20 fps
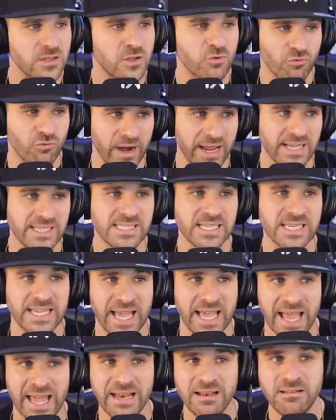The Rays
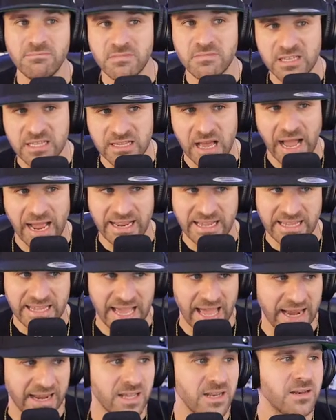again, I
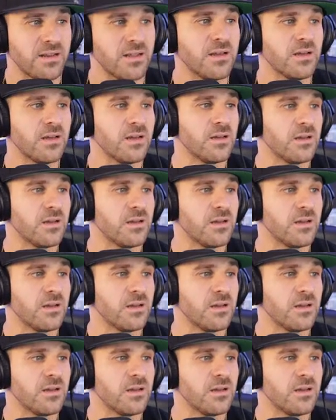get it.